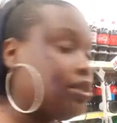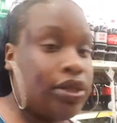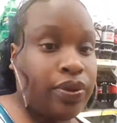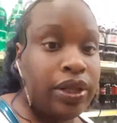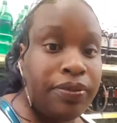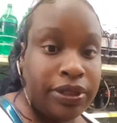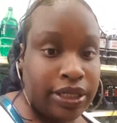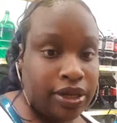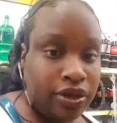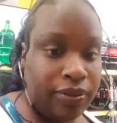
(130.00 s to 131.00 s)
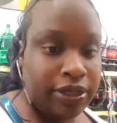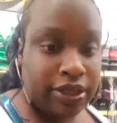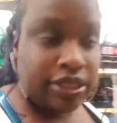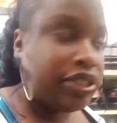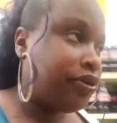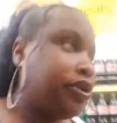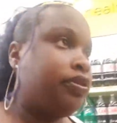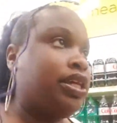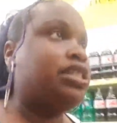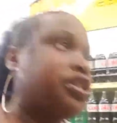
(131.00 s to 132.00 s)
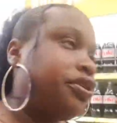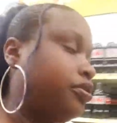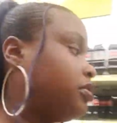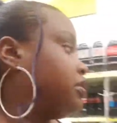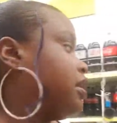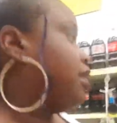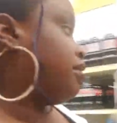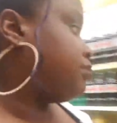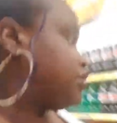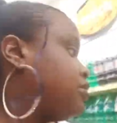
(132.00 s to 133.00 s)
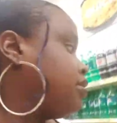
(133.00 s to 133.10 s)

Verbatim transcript: They're really particular about their cereal. They cereal snobs.